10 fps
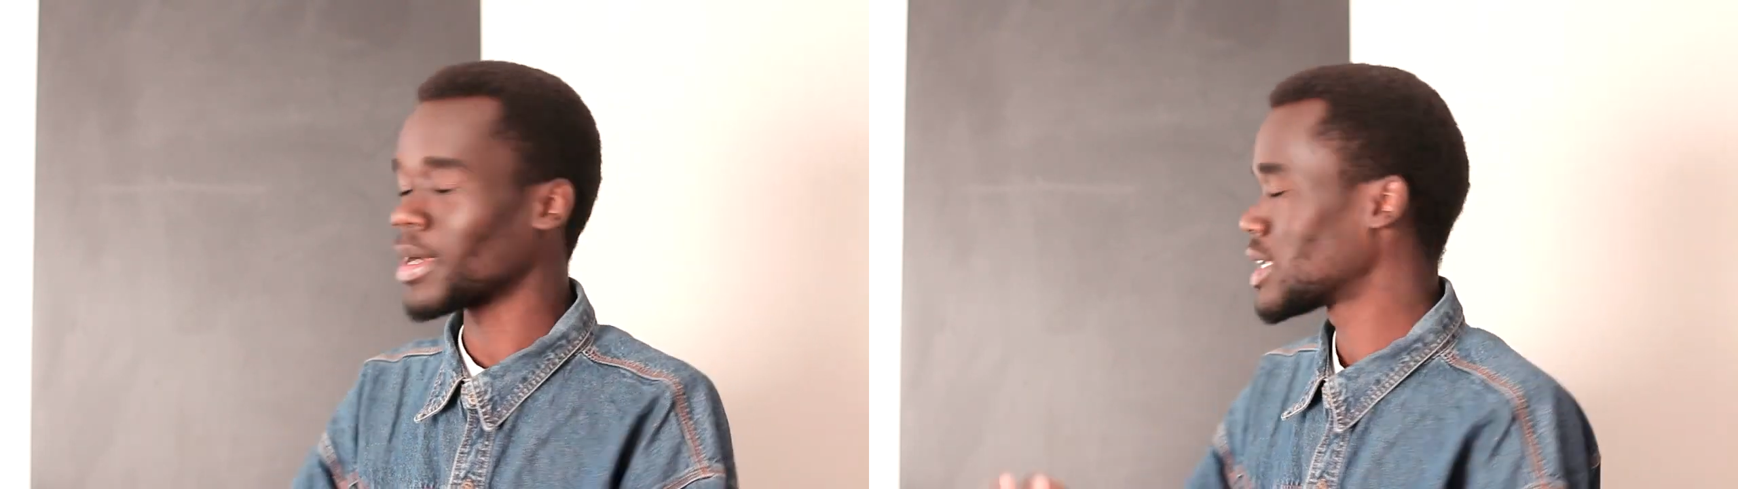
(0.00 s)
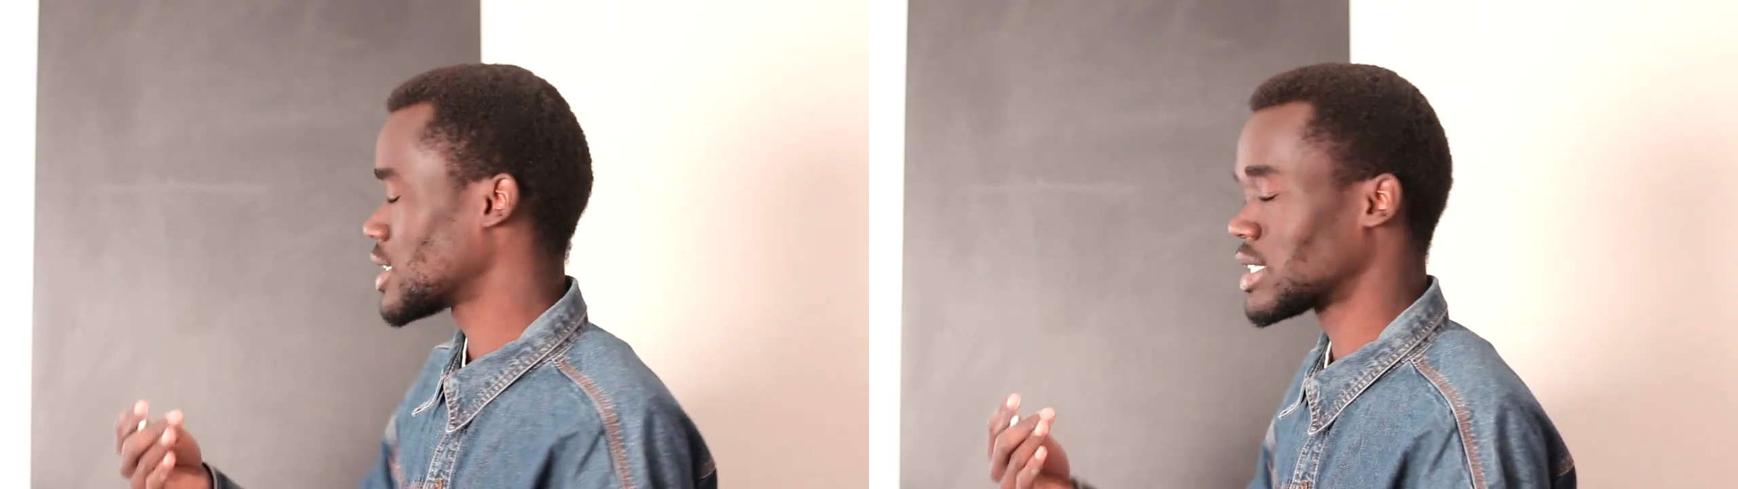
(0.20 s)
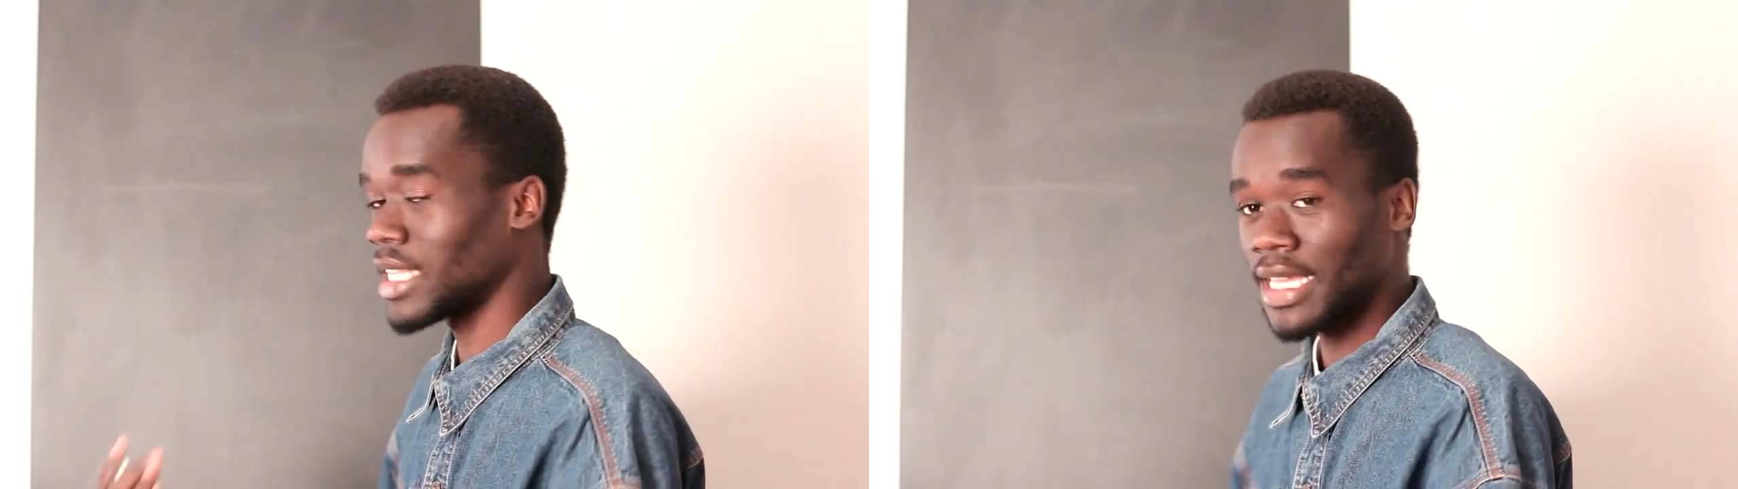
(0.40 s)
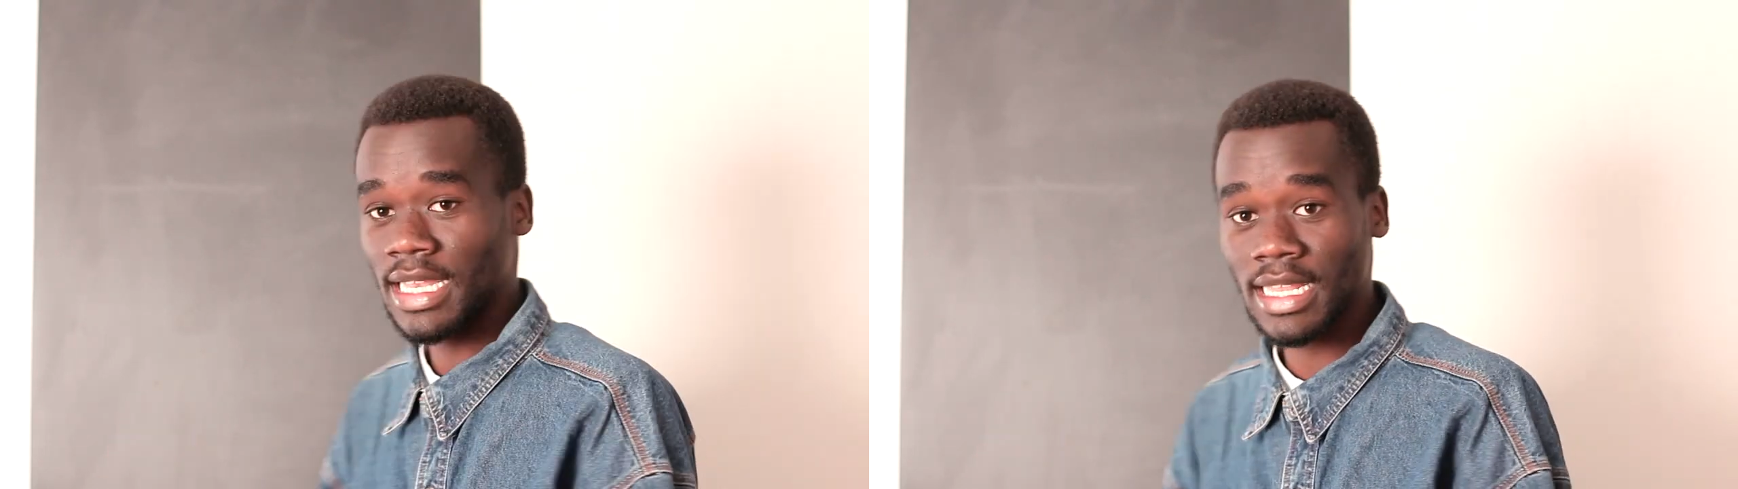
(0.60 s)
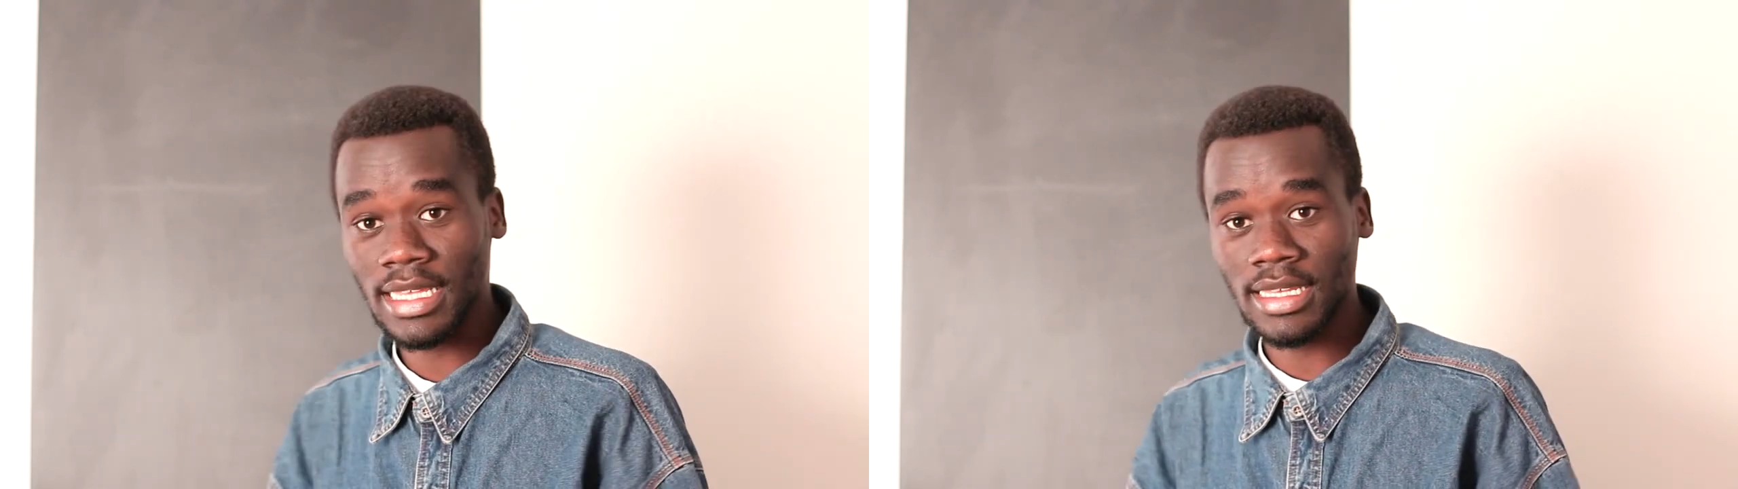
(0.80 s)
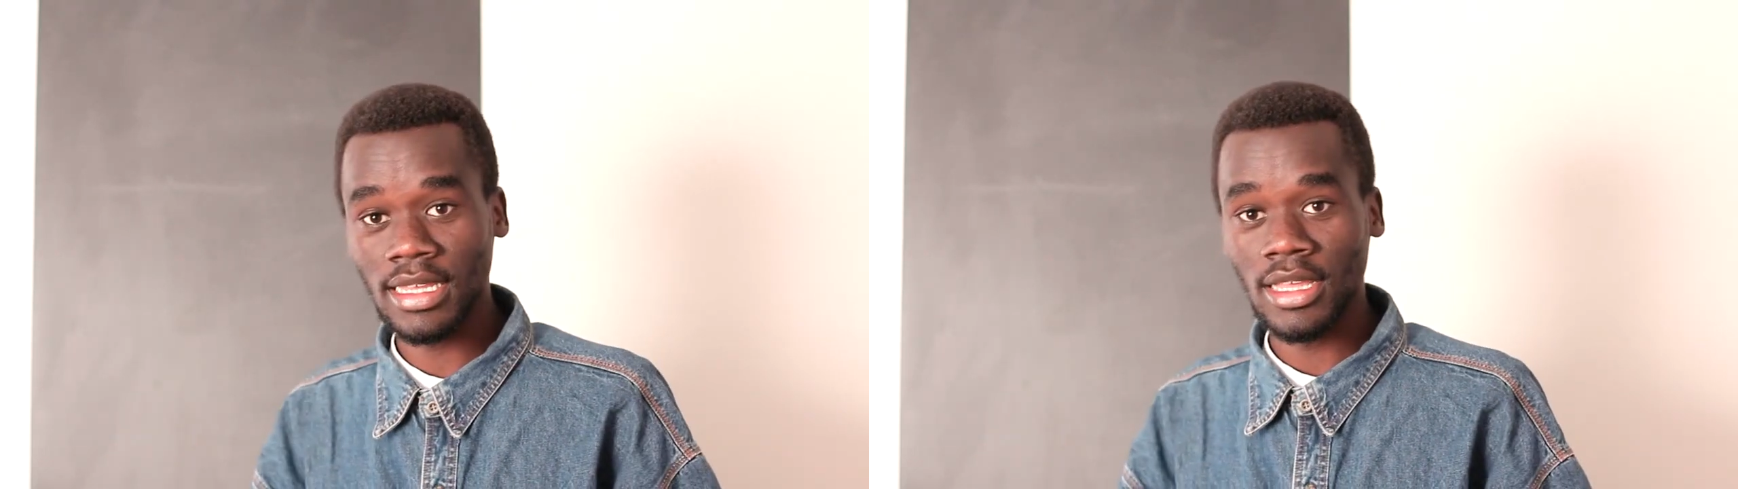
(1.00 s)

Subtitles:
understanding